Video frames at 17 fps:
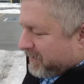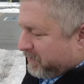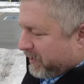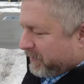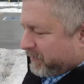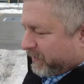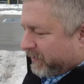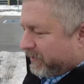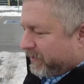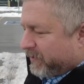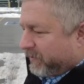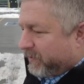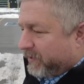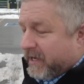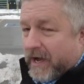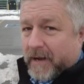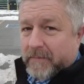people
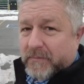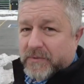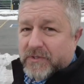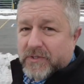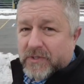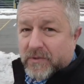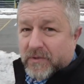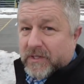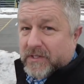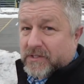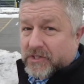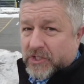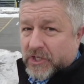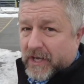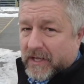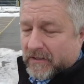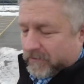who come to this
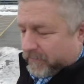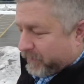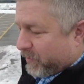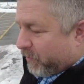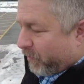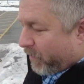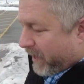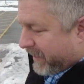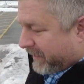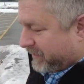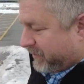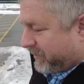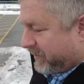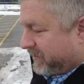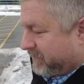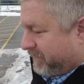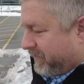channel, watch
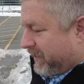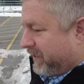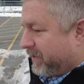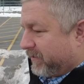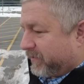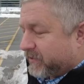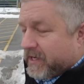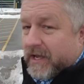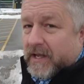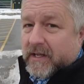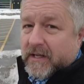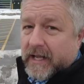these videos,